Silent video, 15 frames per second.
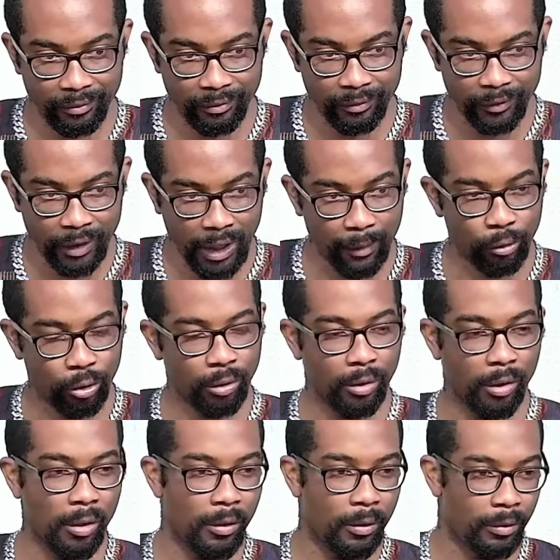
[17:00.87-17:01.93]
I'm too
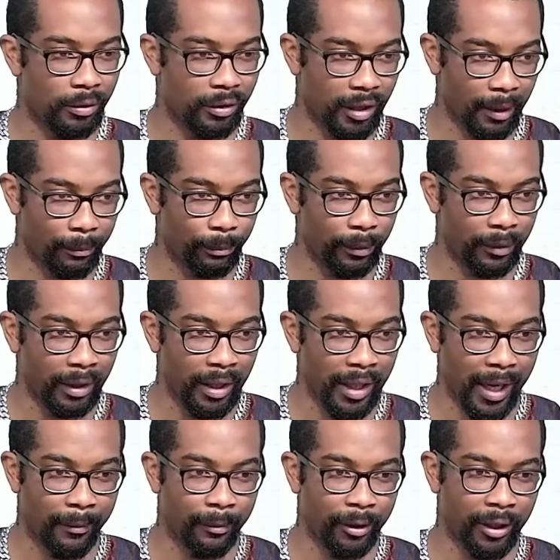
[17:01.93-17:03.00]
old. I'm,
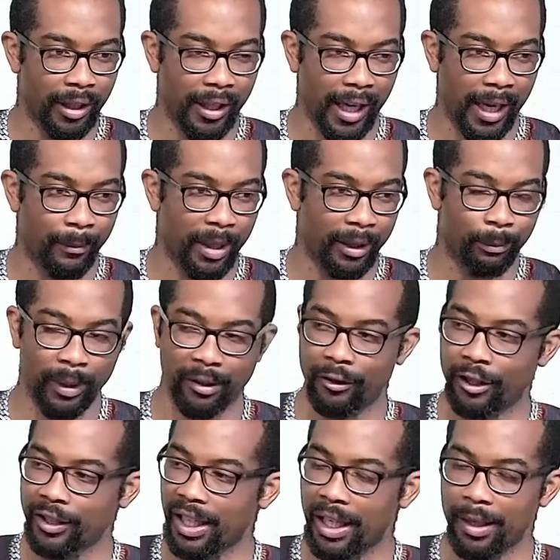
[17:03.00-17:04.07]
I'm, I'm at my
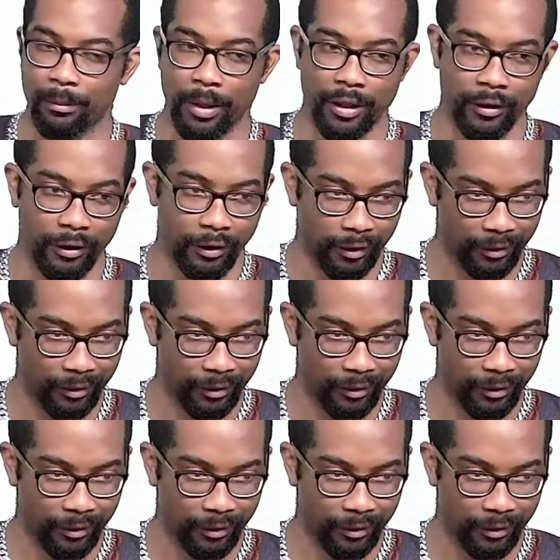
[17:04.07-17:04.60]
retirement.